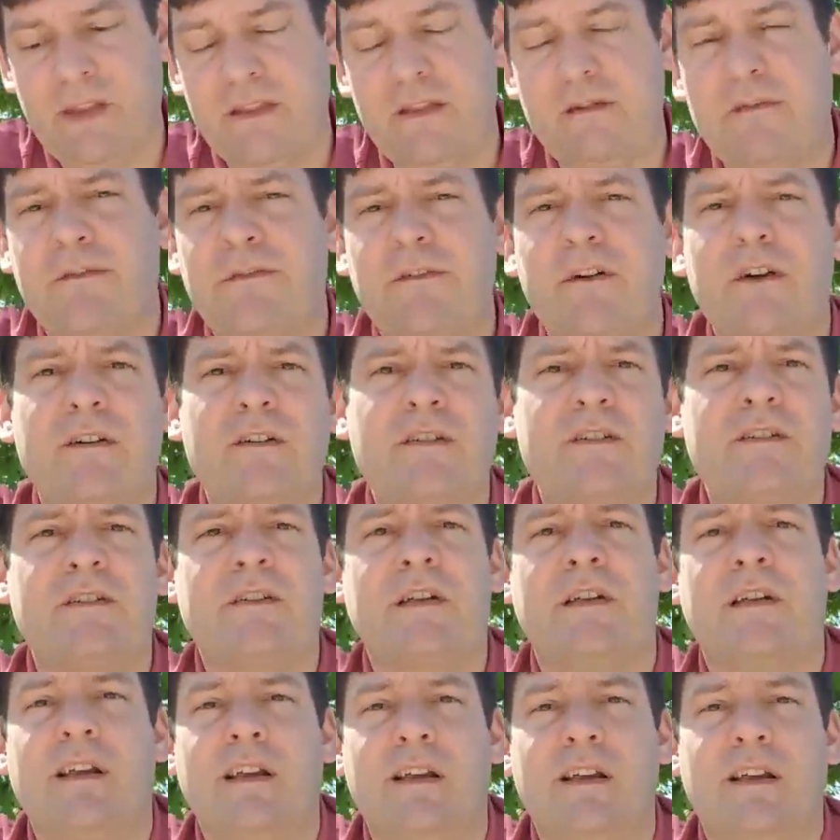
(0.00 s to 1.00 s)
The
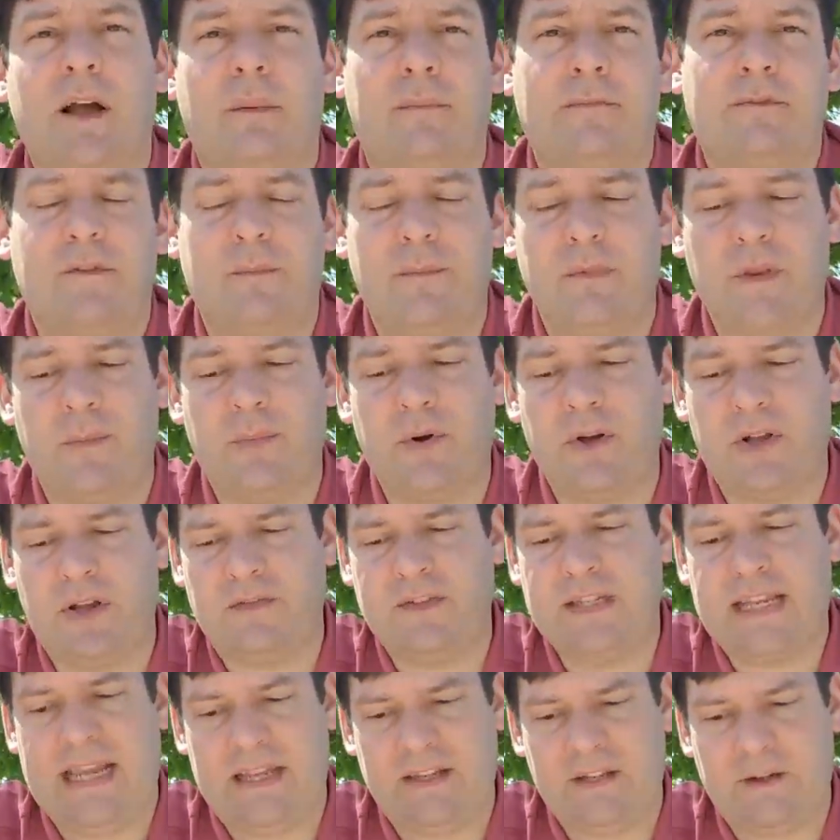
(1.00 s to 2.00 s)
first comes from the book
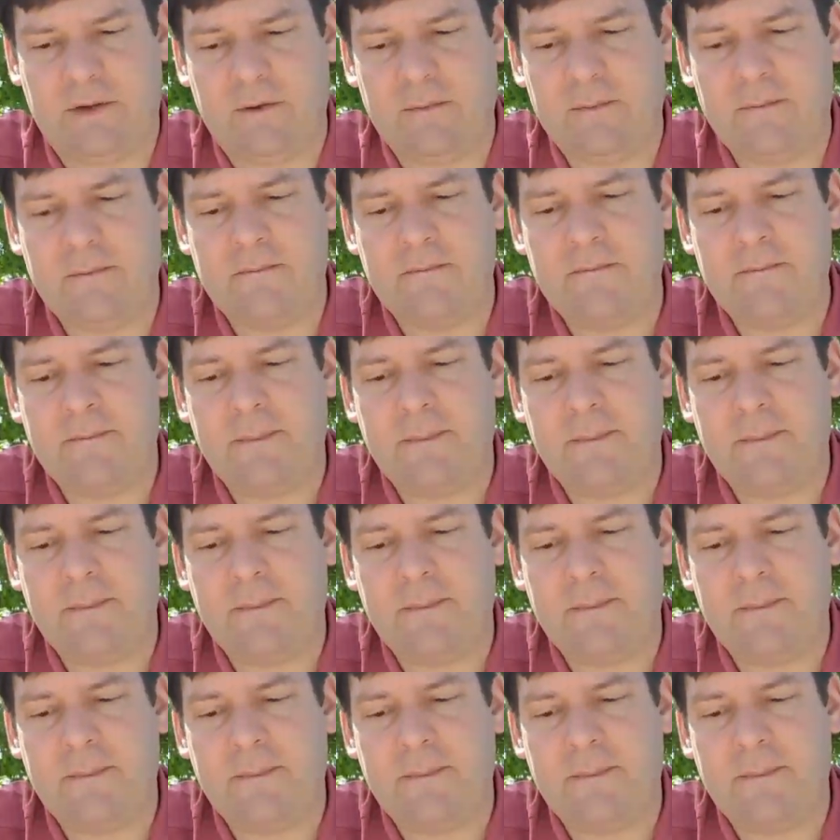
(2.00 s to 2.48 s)
of Daniel.